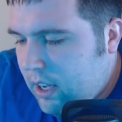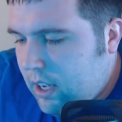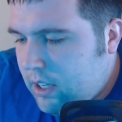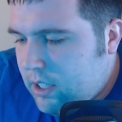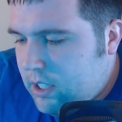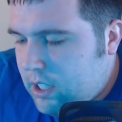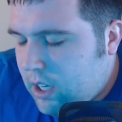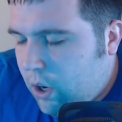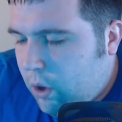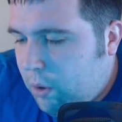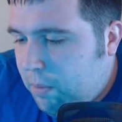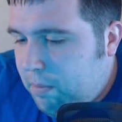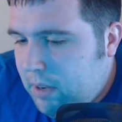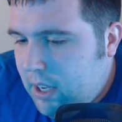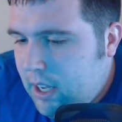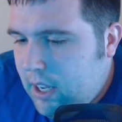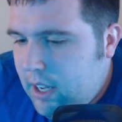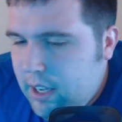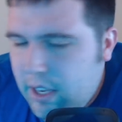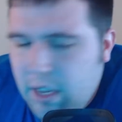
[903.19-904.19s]
So,
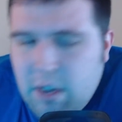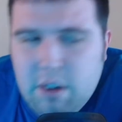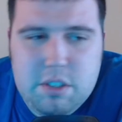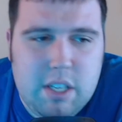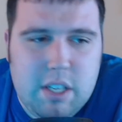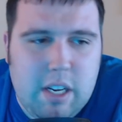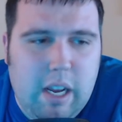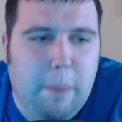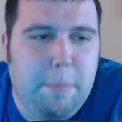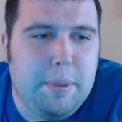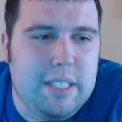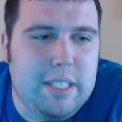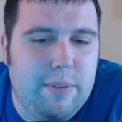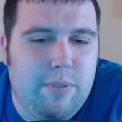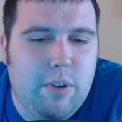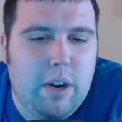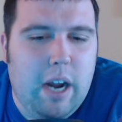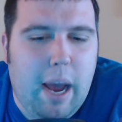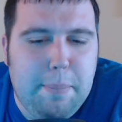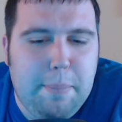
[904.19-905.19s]
you know, there's a couple
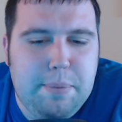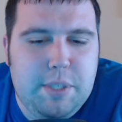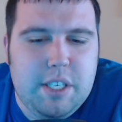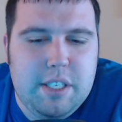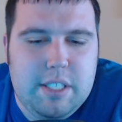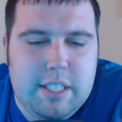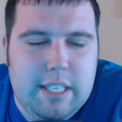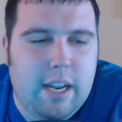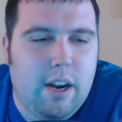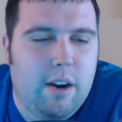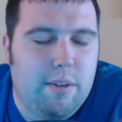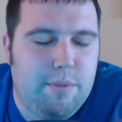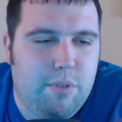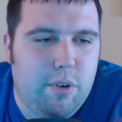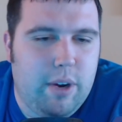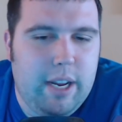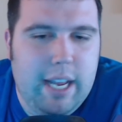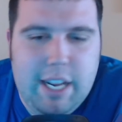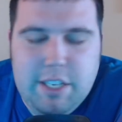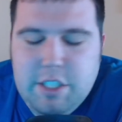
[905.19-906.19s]
different options there in
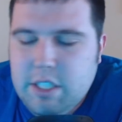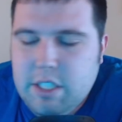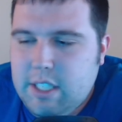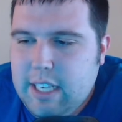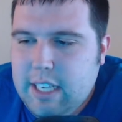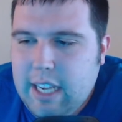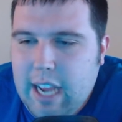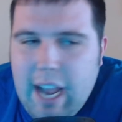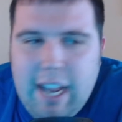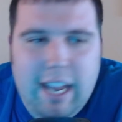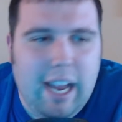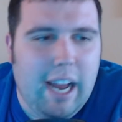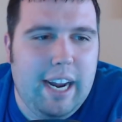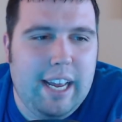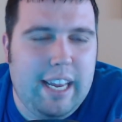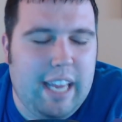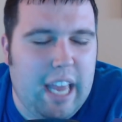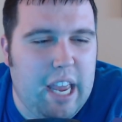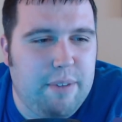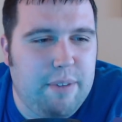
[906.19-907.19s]
free agency. I kind
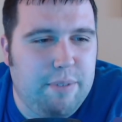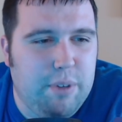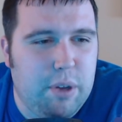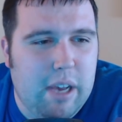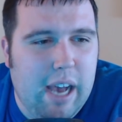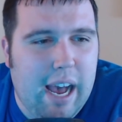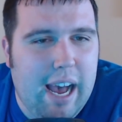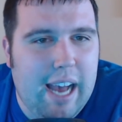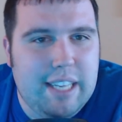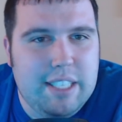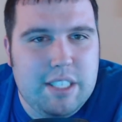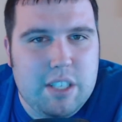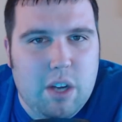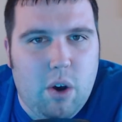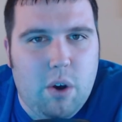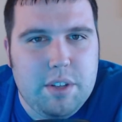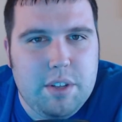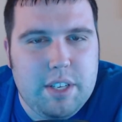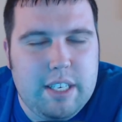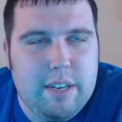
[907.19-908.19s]
of gave you guys
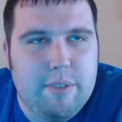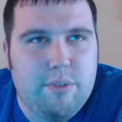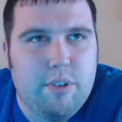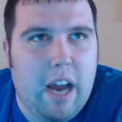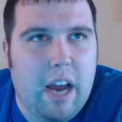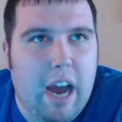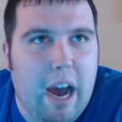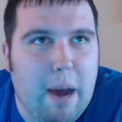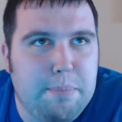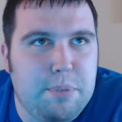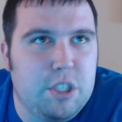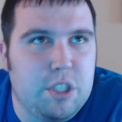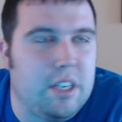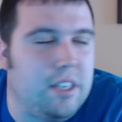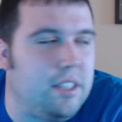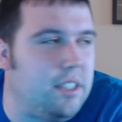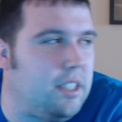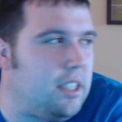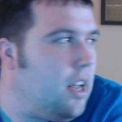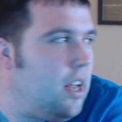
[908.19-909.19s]
all the different
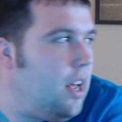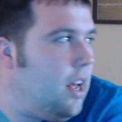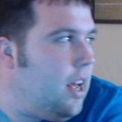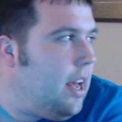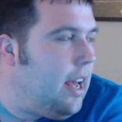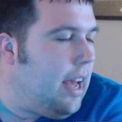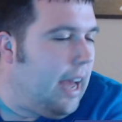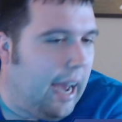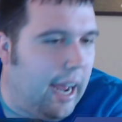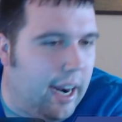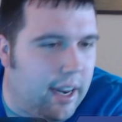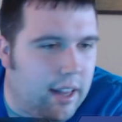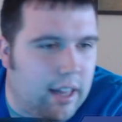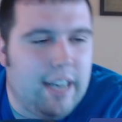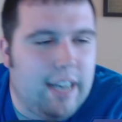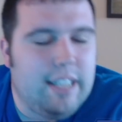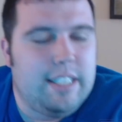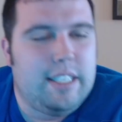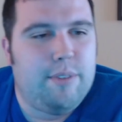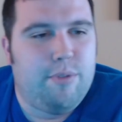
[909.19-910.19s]
options at a
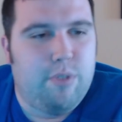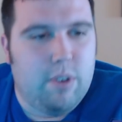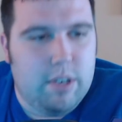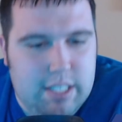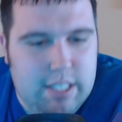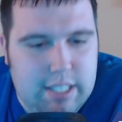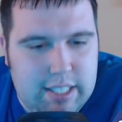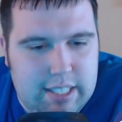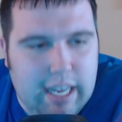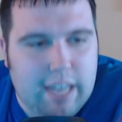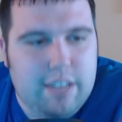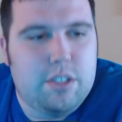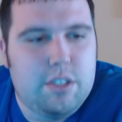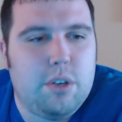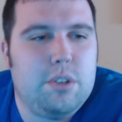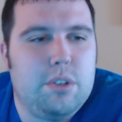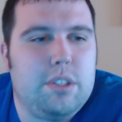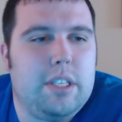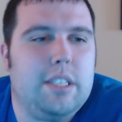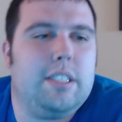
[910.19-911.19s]
lot of different
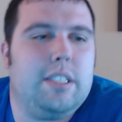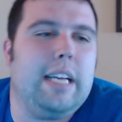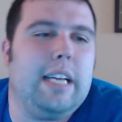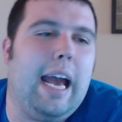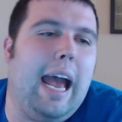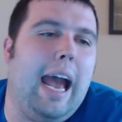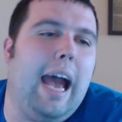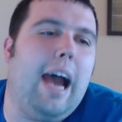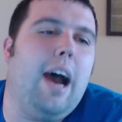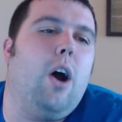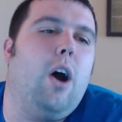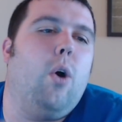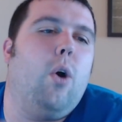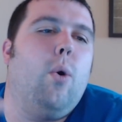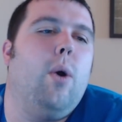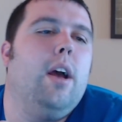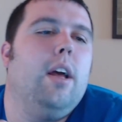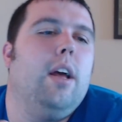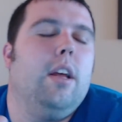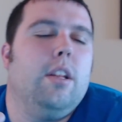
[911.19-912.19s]
sectors as to
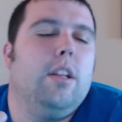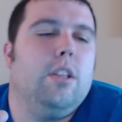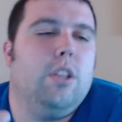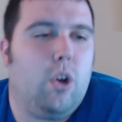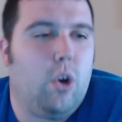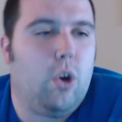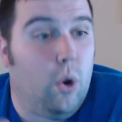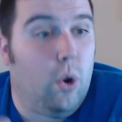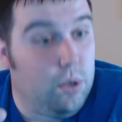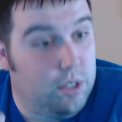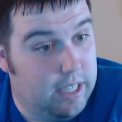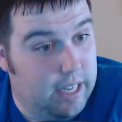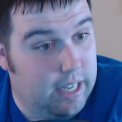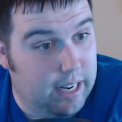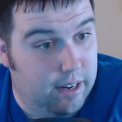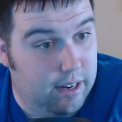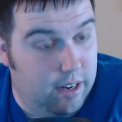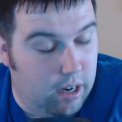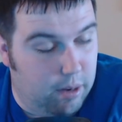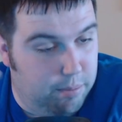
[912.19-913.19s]
how the Colts
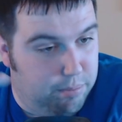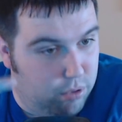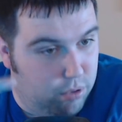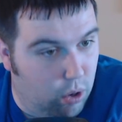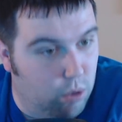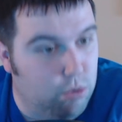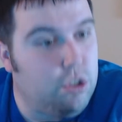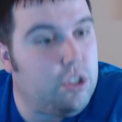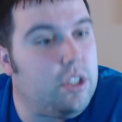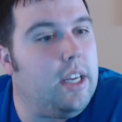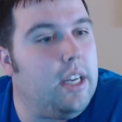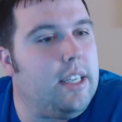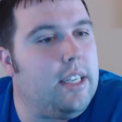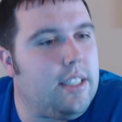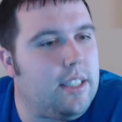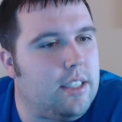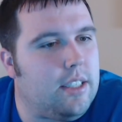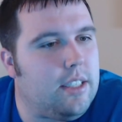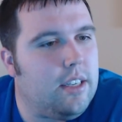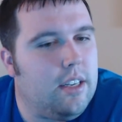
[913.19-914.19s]
can approach
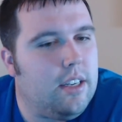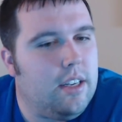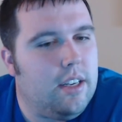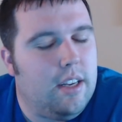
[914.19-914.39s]
this.